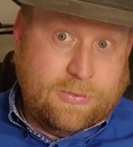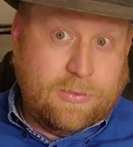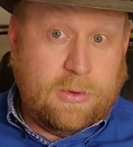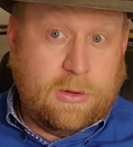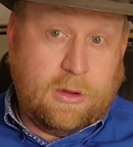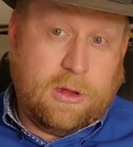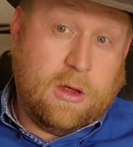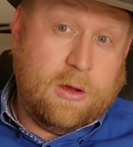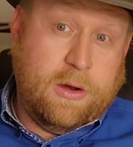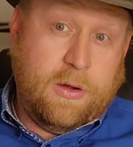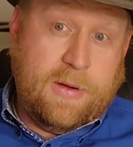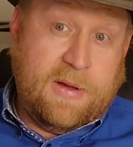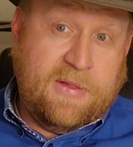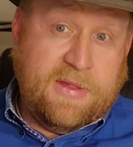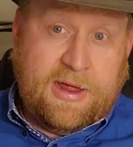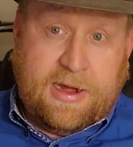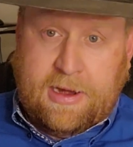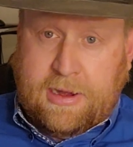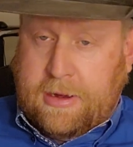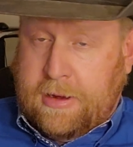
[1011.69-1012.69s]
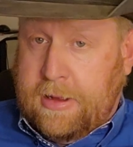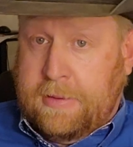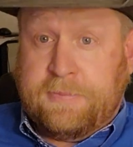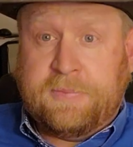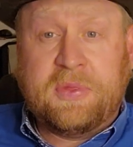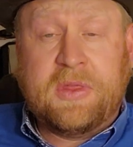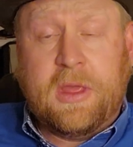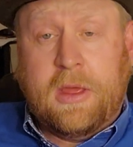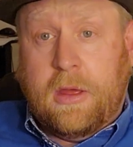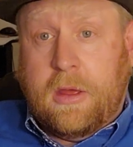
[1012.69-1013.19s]
Y'all know how that ended up.
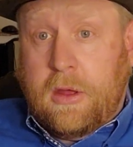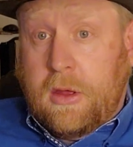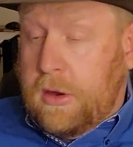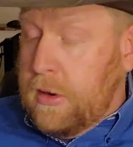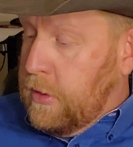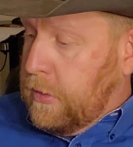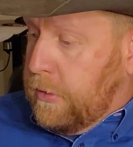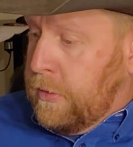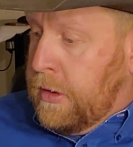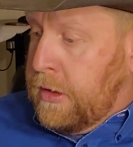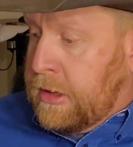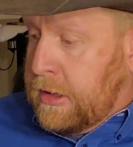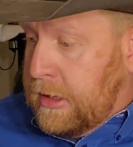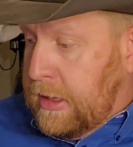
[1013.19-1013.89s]
Chris